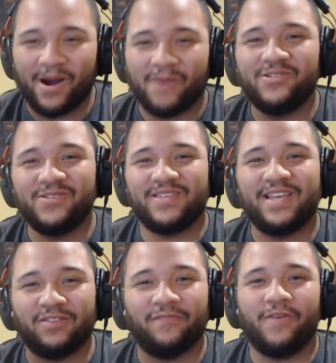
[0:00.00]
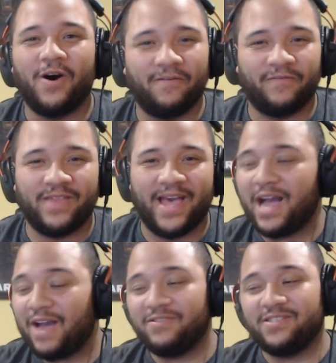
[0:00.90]
Why would you take the fall for
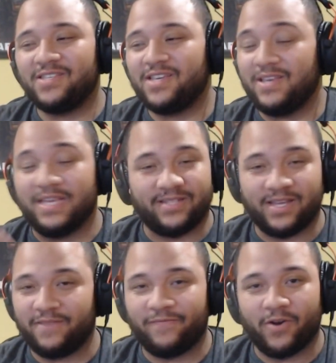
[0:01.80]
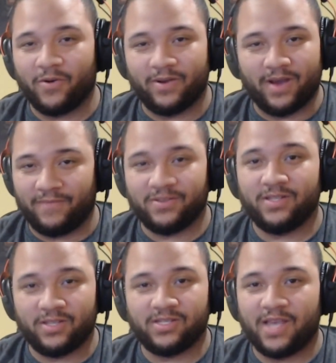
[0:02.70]
that? Obviously, he did it for
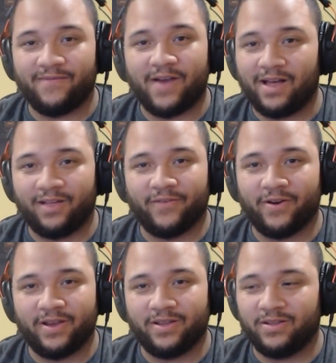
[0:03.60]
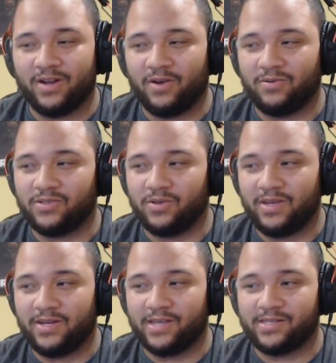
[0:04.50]
obviously to save Oliver, and you know, so
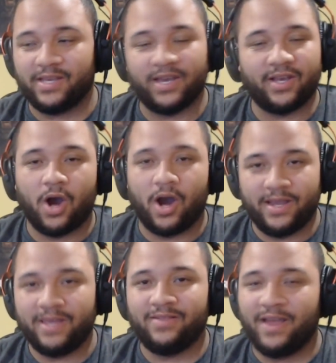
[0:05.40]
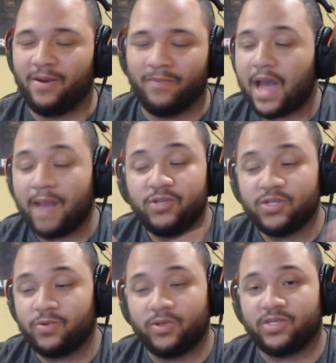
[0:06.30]
he doesn't get caught in there. But I'm
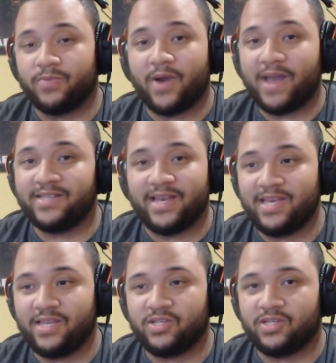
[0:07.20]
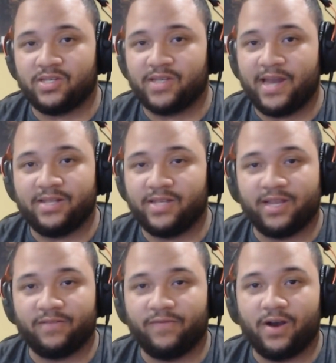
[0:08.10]
just really surprised that he just decided to
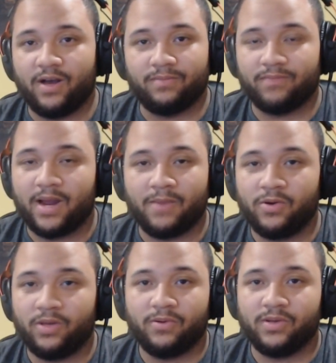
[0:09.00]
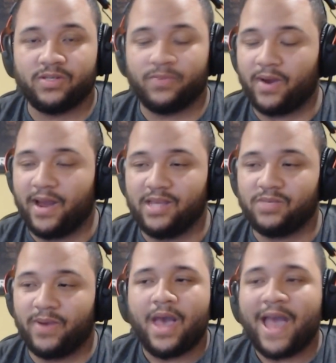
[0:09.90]
take the fall. I'm really, really
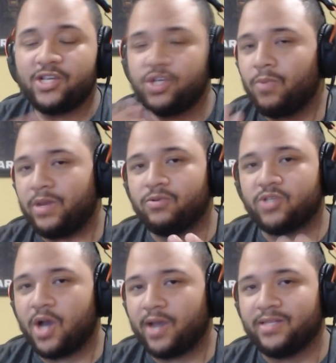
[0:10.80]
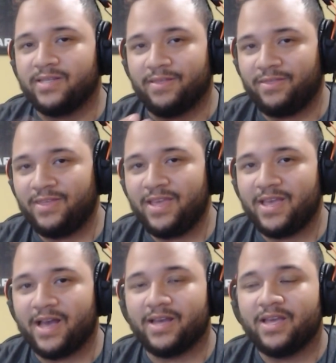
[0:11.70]
surprised. But actually, when he was talking to
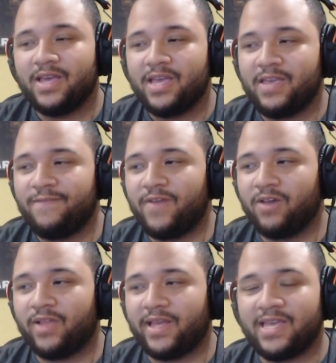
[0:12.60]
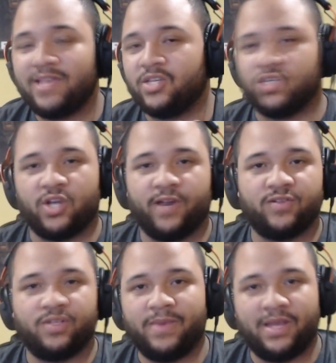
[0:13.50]
Thea, he felt like he deserves
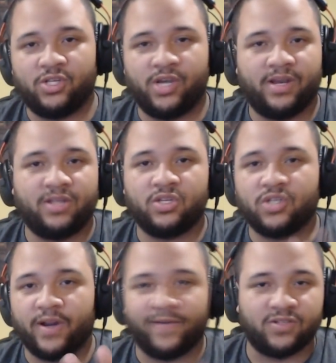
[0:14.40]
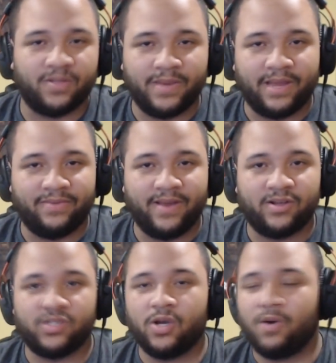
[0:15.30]
to be in jail. He deserves to be in there.
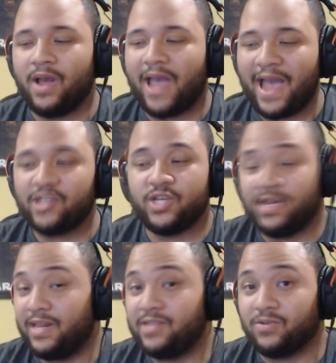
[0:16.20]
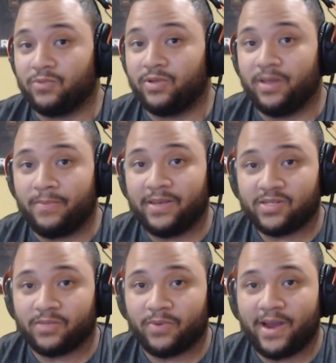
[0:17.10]
So actually, it isn't really a big
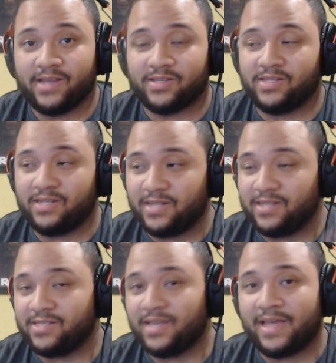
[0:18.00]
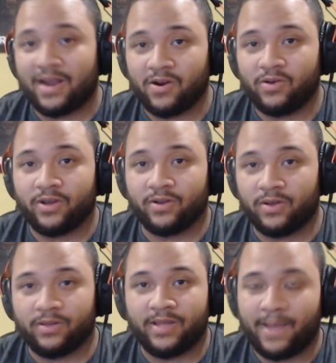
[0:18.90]
surprise because he did say that earlier
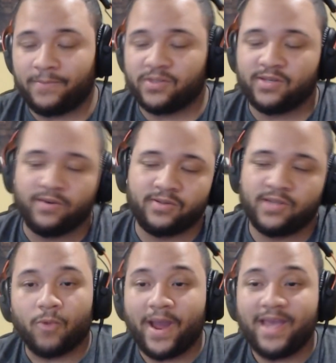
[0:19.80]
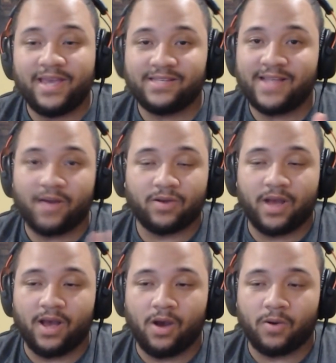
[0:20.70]
in the episode. So Ray is now
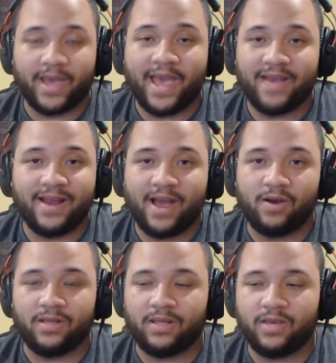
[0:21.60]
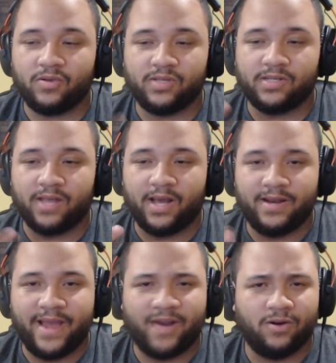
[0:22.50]
uh, okay. Now he, he used his uh,
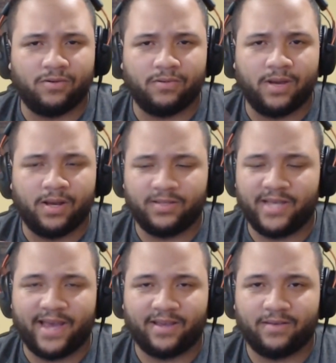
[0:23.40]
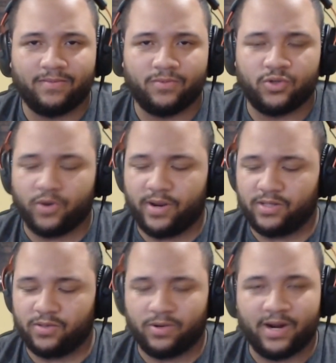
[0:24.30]
nano uh, tech
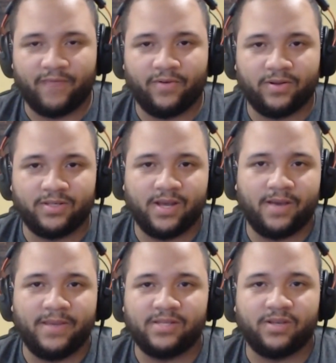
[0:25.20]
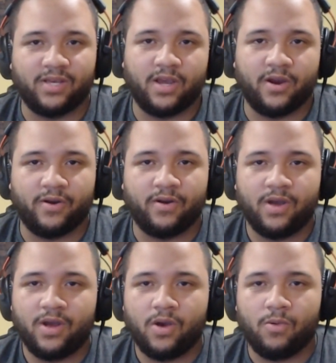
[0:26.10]
droids or whatever to uh, basically cure
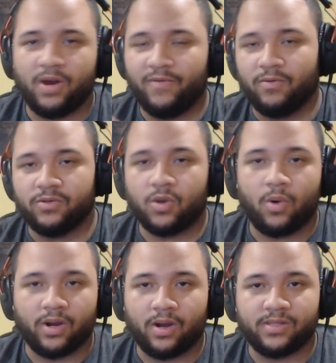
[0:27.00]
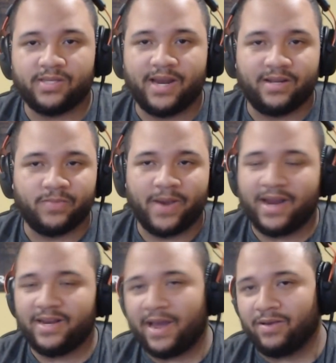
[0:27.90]
whatever was going on inside his
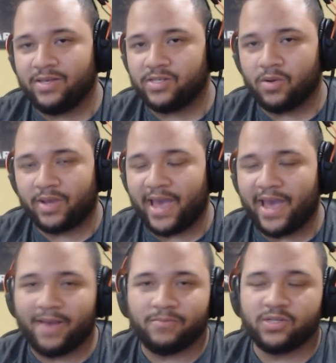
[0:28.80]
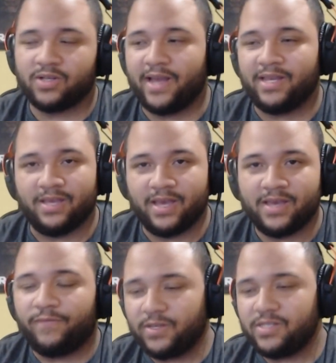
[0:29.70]
body. Now he's okay. I'm just glad he
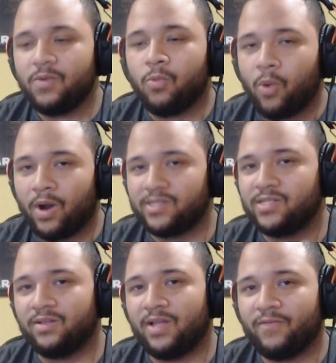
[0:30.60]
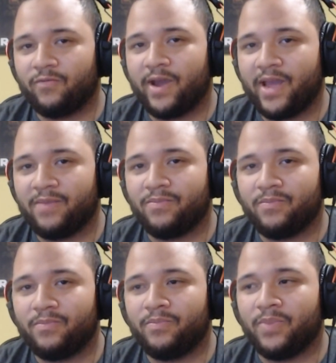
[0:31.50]
is. Lissy wants to love Ray,
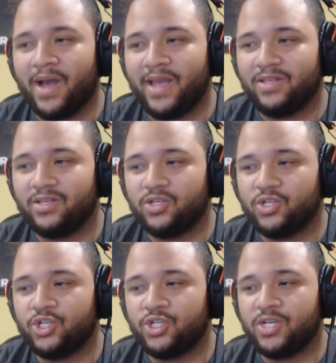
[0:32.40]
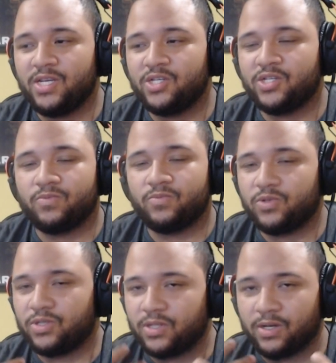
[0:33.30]
but she's
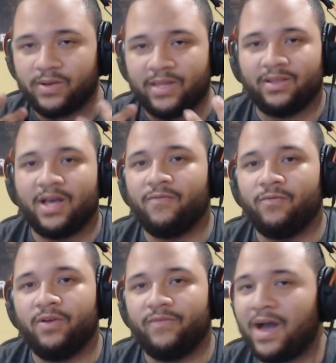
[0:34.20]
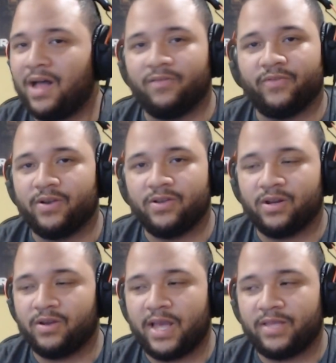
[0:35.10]
still in love with Oliver. You
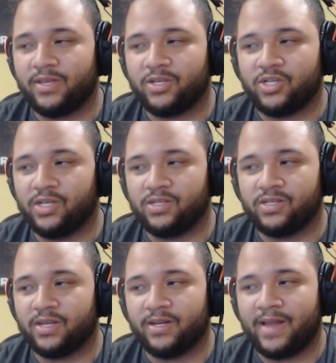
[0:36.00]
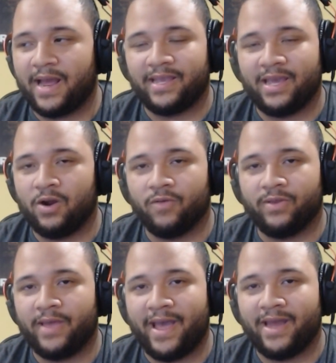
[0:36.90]
know, I think she's gonna not get
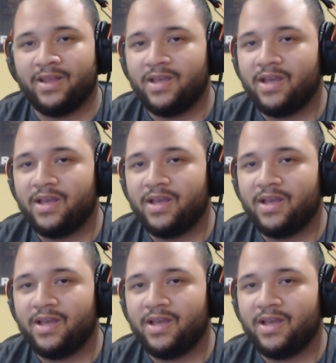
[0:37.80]
over that.